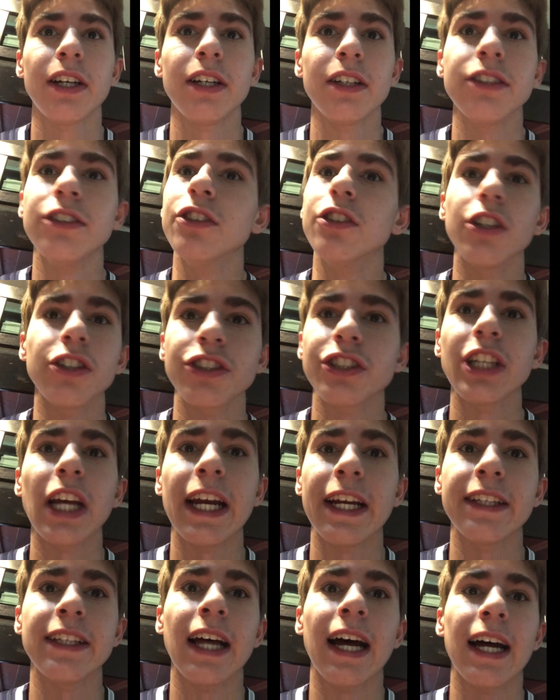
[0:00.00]
Just
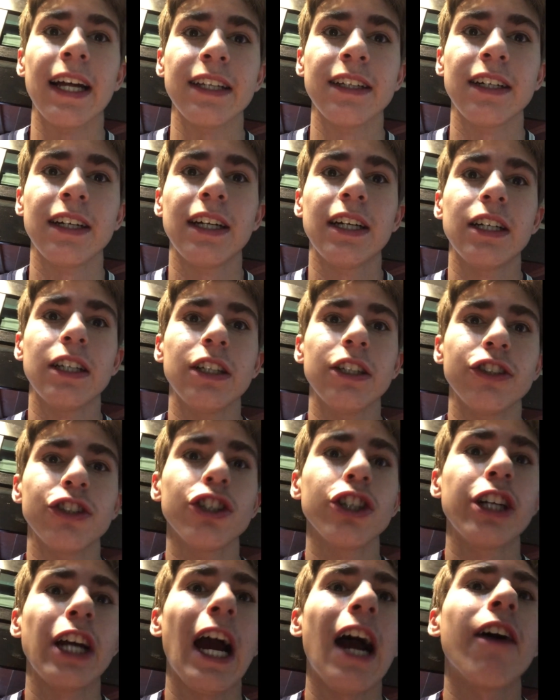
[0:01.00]
saying that. It
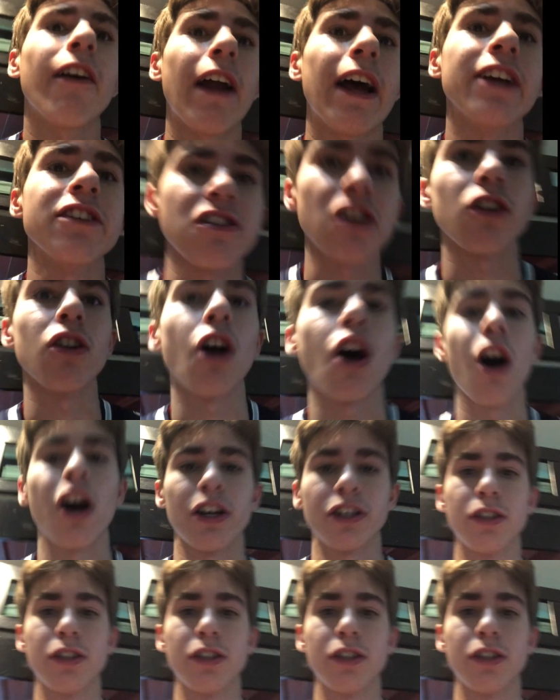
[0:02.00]
should count as a loss,